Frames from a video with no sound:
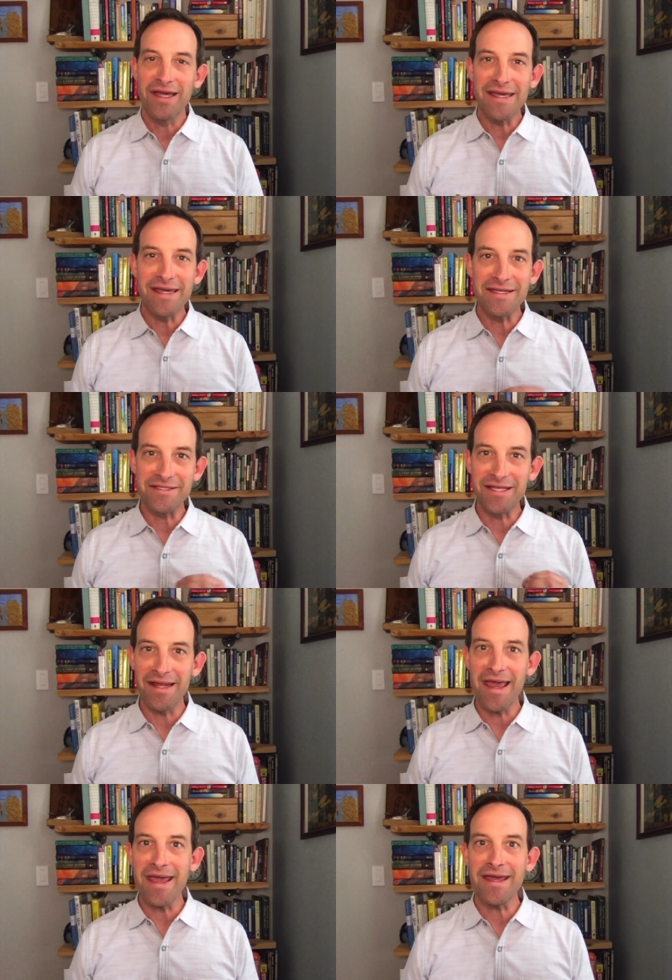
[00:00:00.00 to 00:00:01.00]
he is
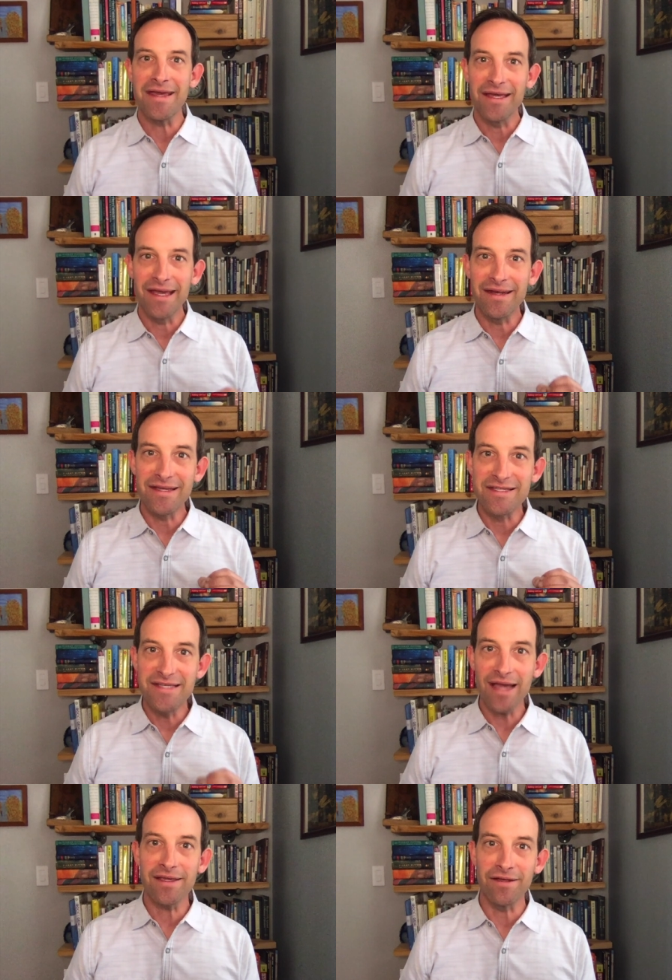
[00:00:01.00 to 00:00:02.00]
today an
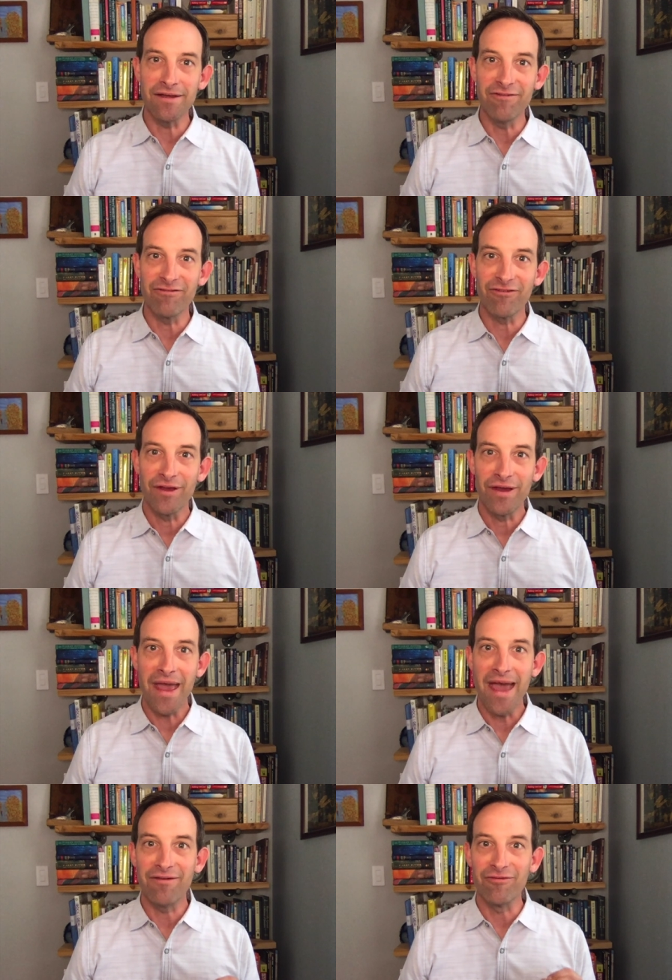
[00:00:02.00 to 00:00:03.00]
executive
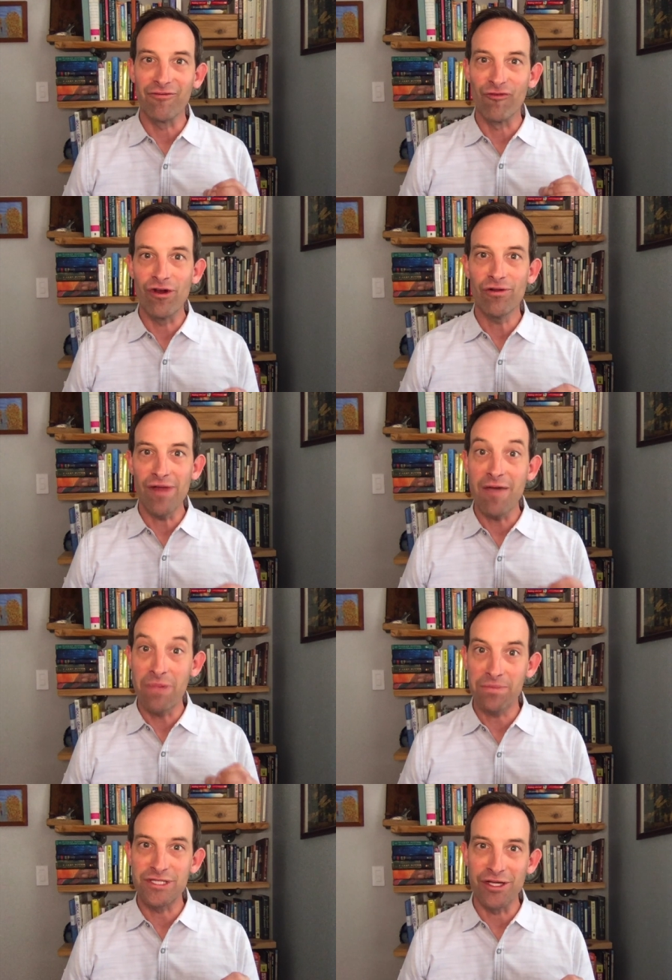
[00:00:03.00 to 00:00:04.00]
at Frito Lay at
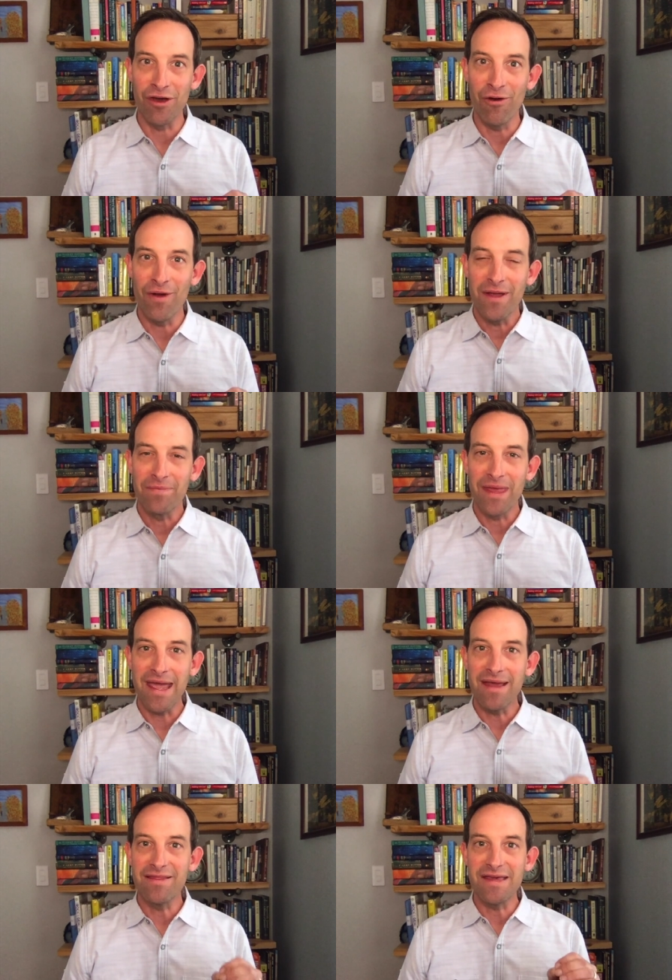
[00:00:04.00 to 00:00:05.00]
PepsiCo,
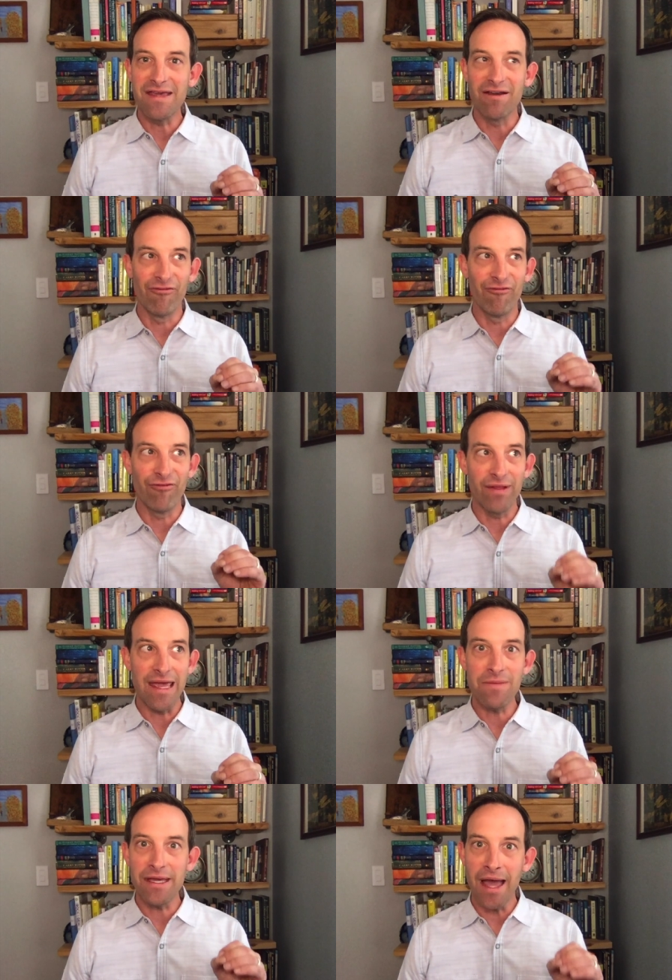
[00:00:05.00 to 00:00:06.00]
and the
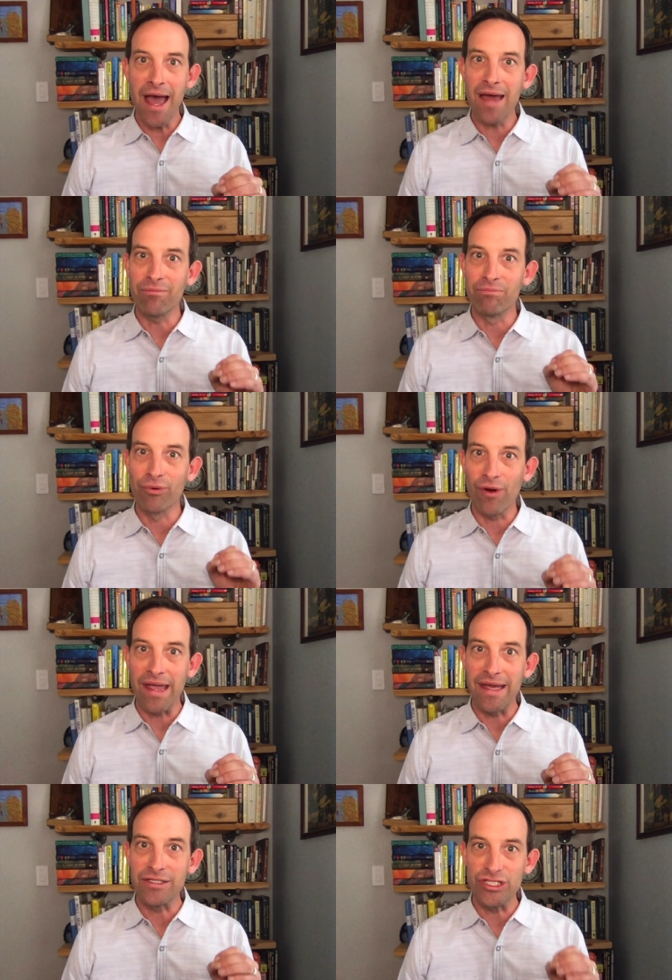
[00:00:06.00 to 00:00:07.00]
flaming hot
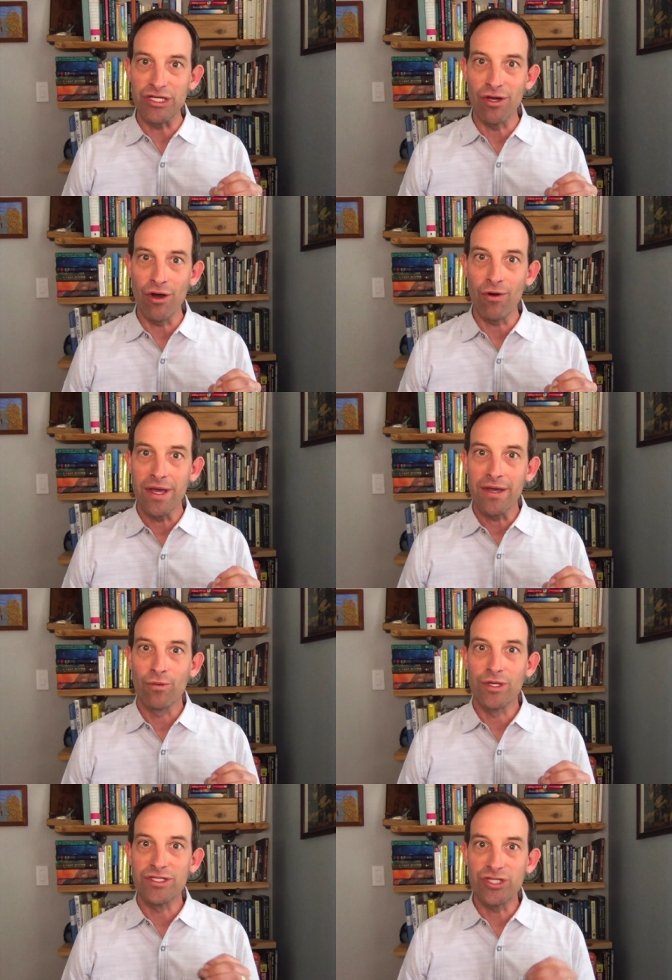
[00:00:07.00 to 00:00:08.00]
brand Cheeto
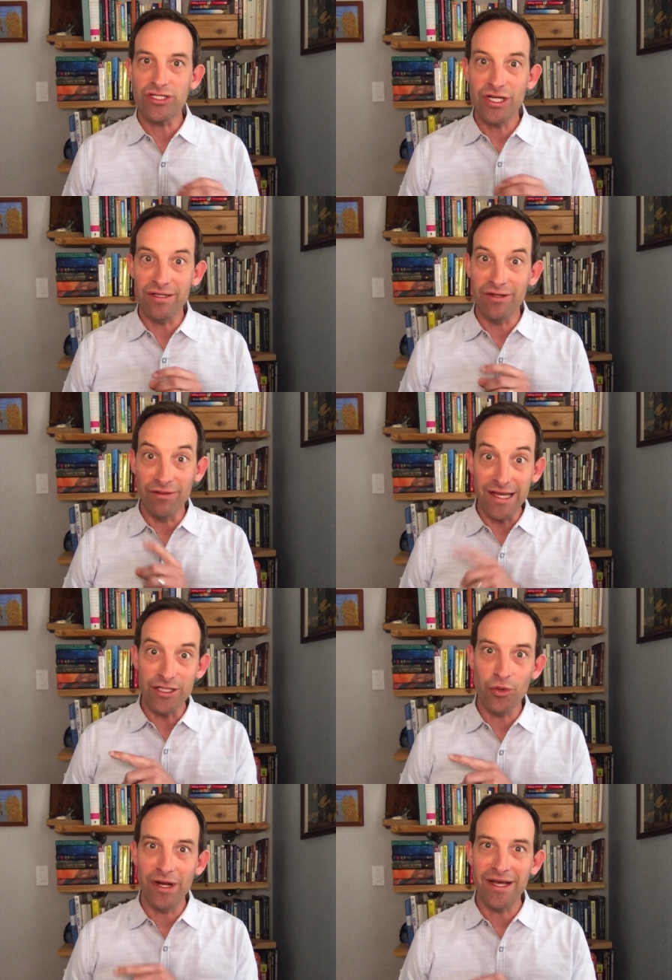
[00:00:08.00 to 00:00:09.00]
was just in the late
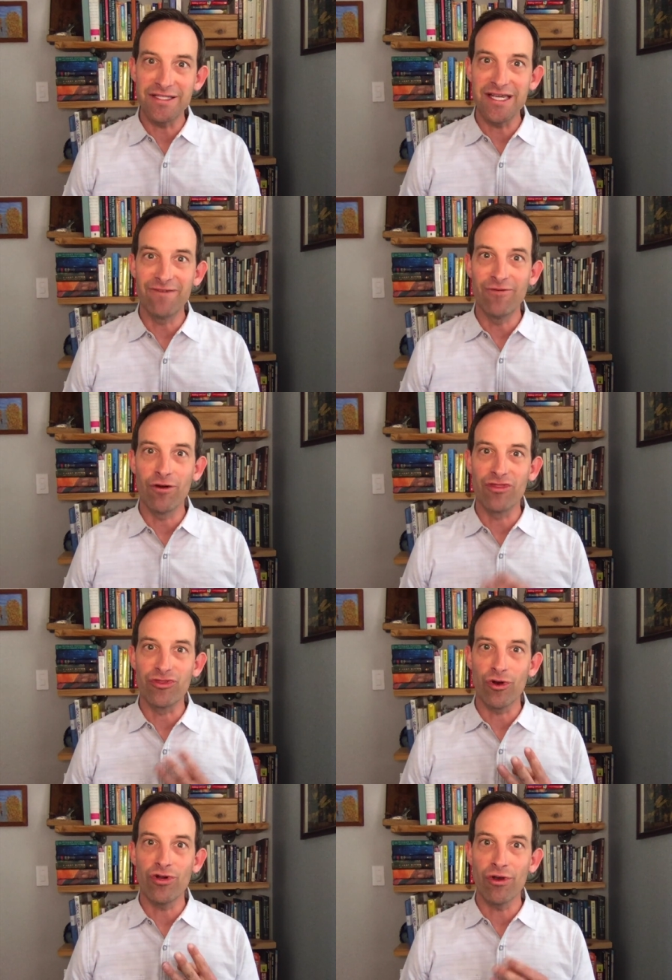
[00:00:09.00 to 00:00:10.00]
2019 voted
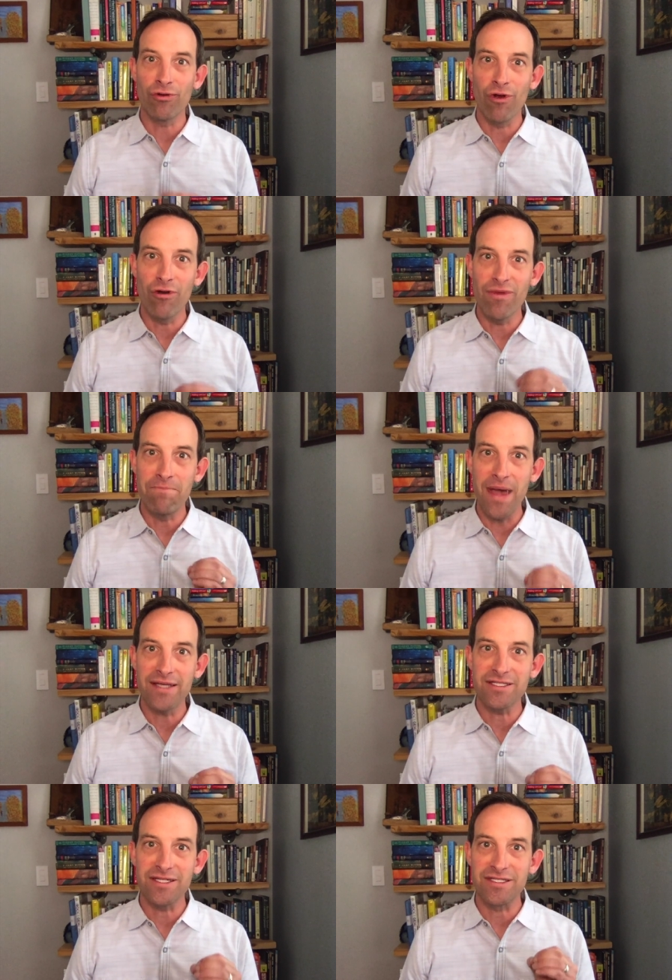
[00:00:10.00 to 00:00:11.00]
third year in a row the
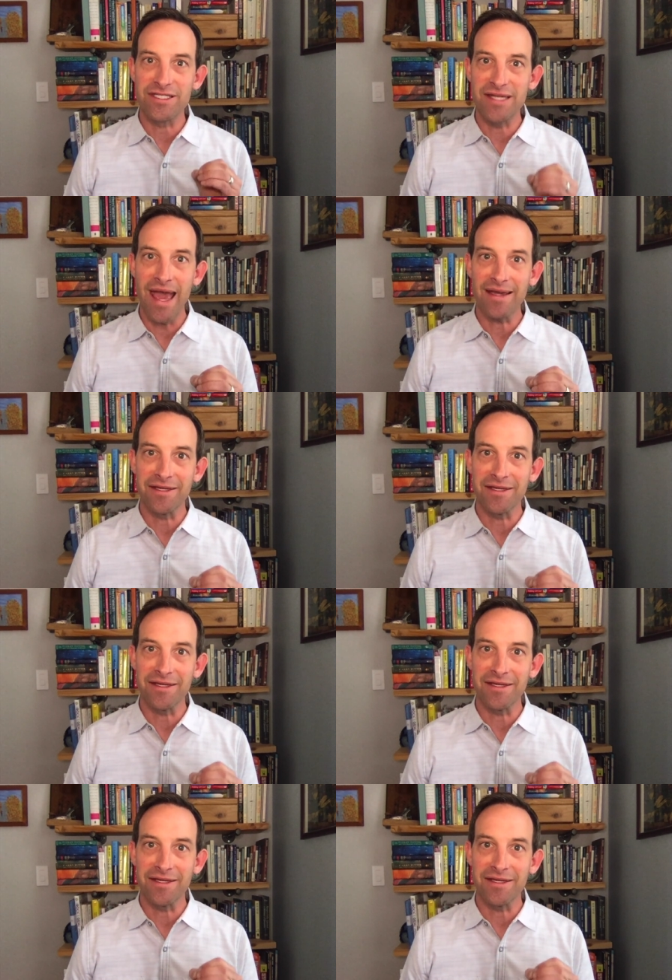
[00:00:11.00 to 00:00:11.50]
best snack